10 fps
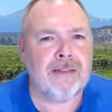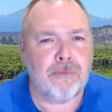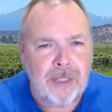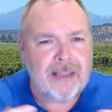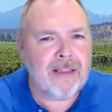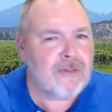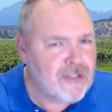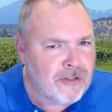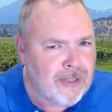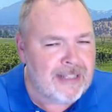with their
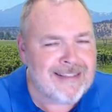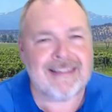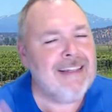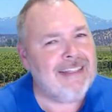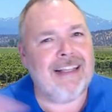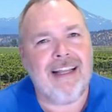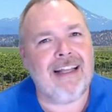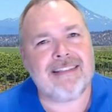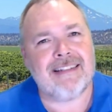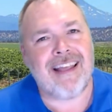students,
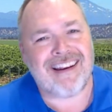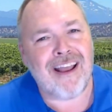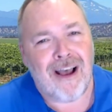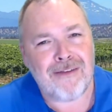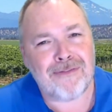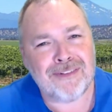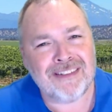that's not enough.